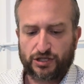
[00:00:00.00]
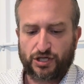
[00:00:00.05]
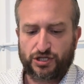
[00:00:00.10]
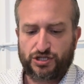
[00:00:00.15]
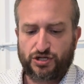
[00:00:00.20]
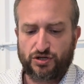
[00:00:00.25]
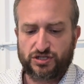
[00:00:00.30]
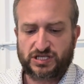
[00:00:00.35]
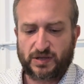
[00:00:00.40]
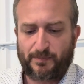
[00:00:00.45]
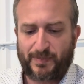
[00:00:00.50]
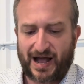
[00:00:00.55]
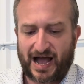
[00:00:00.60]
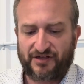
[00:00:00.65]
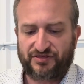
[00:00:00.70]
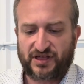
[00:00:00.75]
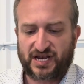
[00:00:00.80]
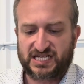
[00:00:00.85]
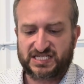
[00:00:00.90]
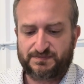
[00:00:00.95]
choose the
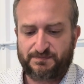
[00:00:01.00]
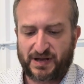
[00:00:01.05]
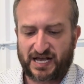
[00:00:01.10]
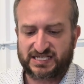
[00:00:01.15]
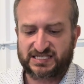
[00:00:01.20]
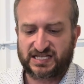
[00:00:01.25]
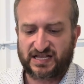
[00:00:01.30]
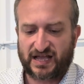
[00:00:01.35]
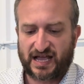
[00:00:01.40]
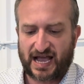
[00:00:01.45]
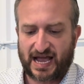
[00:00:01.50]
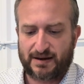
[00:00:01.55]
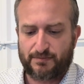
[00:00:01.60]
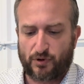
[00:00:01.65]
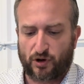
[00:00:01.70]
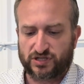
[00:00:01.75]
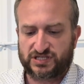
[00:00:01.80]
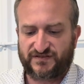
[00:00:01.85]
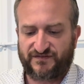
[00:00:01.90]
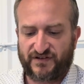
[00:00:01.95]
path that is best and
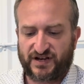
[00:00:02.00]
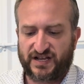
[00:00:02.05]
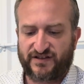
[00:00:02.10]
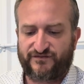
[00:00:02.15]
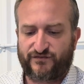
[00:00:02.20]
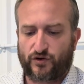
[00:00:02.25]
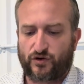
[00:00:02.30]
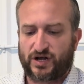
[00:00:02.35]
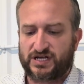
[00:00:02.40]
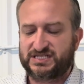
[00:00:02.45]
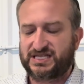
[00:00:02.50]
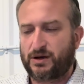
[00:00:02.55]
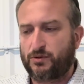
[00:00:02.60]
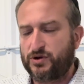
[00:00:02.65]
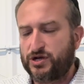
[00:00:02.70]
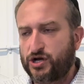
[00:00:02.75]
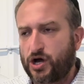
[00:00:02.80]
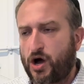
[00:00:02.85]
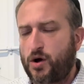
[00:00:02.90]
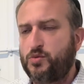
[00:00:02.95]
most fitting for us, that
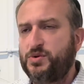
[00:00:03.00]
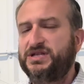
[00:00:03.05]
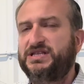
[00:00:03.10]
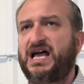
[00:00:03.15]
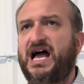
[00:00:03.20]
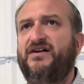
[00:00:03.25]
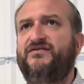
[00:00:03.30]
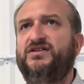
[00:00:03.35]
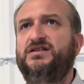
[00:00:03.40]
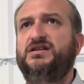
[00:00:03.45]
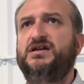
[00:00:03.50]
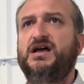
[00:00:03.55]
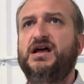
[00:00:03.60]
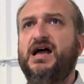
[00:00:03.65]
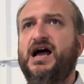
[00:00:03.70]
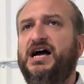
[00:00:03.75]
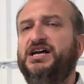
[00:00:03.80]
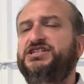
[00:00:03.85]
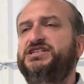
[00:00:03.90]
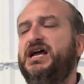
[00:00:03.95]
we go and we daven,
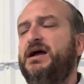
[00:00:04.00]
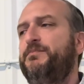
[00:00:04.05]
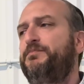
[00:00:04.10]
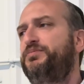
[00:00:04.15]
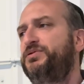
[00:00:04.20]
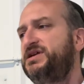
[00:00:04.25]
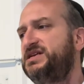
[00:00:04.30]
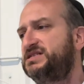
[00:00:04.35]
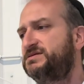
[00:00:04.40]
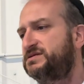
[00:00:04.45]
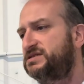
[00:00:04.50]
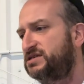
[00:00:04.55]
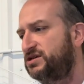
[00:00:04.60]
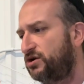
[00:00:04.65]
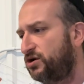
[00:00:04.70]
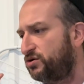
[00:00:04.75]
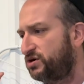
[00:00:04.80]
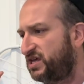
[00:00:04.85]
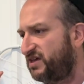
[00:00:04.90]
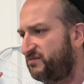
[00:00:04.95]
Hashem, please,
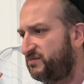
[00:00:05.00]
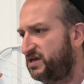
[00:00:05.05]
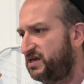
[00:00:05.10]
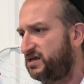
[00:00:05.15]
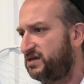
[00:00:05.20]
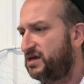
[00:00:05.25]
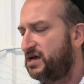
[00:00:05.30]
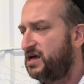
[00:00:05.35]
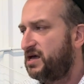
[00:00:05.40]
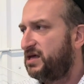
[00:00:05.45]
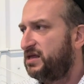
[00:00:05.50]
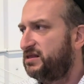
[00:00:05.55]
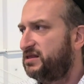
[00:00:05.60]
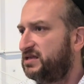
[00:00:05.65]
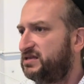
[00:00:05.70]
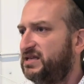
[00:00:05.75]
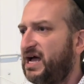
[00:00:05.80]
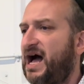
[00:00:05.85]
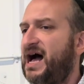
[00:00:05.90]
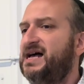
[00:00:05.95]
give me the
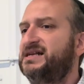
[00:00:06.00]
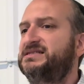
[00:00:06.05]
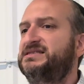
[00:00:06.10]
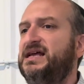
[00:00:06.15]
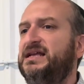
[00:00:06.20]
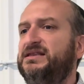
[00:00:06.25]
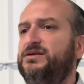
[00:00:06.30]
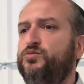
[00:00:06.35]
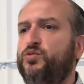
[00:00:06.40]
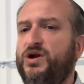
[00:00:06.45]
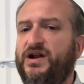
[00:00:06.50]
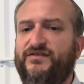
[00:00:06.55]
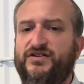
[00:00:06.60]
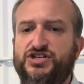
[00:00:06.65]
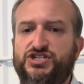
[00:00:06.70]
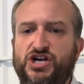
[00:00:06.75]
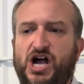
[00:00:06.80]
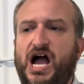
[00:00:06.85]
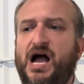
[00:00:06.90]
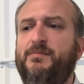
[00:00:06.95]
das, that whatever
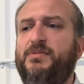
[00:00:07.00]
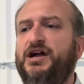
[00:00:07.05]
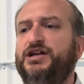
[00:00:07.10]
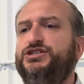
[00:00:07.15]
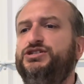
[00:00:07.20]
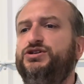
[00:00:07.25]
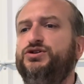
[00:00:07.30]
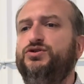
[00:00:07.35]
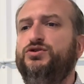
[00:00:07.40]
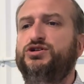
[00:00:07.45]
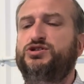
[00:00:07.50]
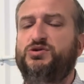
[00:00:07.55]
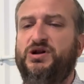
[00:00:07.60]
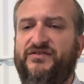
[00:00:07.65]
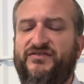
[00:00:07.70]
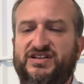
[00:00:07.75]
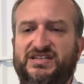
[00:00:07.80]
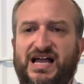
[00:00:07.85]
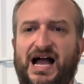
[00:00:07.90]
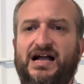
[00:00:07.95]
job I choose,
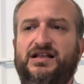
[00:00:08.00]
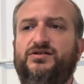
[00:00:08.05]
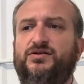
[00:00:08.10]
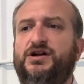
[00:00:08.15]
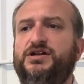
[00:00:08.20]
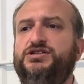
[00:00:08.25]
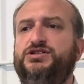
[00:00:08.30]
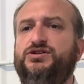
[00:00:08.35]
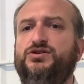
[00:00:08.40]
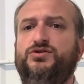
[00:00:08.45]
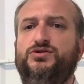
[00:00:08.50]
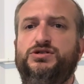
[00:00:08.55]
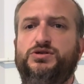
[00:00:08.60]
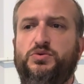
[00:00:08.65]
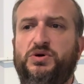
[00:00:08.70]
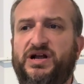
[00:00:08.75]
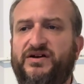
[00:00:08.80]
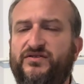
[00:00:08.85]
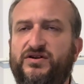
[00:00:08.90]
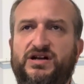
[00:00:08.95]
whatever doctor I choose,
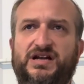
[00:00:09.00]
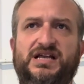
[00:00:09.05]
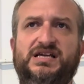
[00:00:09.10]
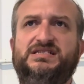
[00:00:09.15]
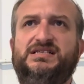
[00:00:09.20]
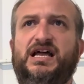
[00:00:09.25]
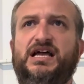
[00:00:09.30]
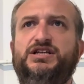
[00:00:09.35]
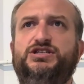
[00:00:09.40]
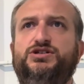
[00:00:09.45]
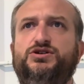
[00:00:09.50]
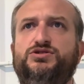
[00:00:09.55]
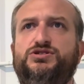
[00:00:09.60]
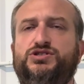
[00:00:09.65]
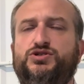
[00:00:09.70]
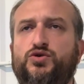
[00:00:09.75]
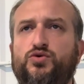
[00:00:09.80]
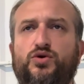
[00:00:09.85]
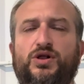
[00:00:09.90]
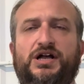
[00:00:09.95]
whatever it is that I choose,
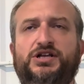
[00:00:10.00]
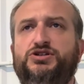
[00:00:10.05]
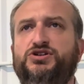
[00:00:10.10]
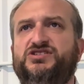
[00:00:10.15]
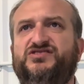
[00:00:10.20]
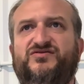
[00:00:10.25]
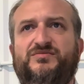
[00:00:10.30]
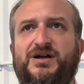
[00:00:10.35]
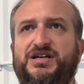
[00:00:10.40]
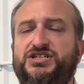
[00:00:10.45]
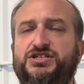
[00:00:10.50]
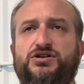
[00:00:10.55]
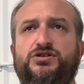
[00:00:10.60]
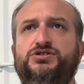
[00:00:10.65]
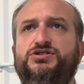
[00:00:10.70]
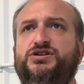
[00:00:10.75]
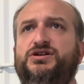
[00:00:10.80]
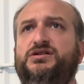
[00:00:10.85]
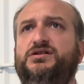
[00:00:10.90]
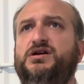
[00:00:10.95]
school I choose for my
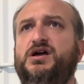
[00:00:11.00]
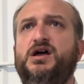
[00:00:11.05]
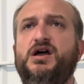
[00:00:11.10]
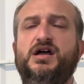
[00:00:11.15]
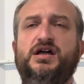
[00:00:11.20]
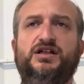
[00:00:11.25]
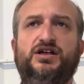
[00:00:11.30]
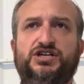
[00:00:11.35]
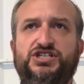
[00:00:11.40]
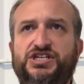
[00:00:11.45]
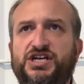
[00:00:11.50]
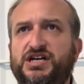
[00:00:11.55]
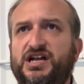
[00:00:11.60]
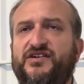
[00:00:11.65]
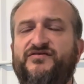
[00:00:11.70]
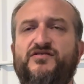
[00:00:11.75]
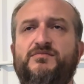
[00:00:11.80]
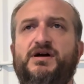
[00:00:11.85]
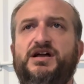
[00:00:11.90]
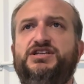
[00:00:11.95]
children, the shidduch
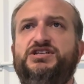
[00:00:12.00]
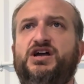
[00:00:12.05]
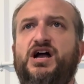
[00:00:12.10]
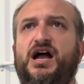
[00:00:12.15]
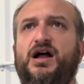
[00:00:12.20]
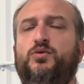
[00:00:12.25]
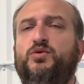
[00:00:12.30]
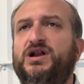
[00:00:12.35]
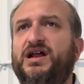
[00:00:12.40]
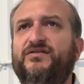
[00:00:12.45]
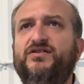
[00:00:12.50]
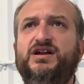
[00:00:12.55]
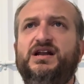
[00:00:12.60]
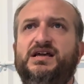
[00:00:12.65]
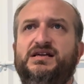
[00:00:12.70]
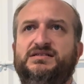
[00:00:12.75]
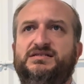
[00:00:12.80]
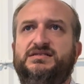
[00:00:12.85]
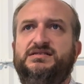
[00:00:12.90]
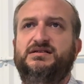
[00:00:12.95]
for my child, whatever it
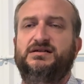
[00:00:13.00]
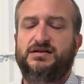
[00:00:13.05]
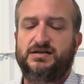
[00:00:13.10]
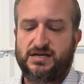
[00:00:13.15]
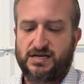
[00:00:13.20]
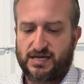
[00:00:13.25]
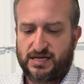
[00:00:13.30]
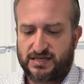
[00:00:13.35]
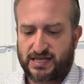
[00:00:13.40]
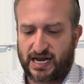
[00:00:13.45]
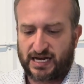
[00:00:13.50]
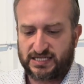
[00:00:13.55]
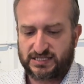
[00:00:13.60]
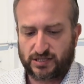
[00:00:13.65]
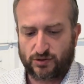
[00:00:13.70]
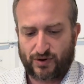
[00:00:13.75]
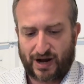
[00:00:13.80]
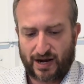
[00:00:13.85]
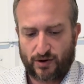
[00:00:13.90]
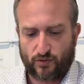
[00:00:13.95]
is, that is
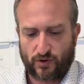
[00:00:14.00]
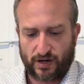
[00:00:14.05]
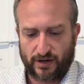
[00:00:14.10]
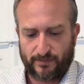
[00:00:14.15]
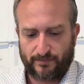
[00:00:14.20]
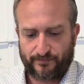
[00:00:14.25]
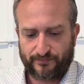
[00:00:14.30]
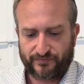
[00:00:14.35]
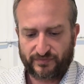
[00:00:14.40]
the right one.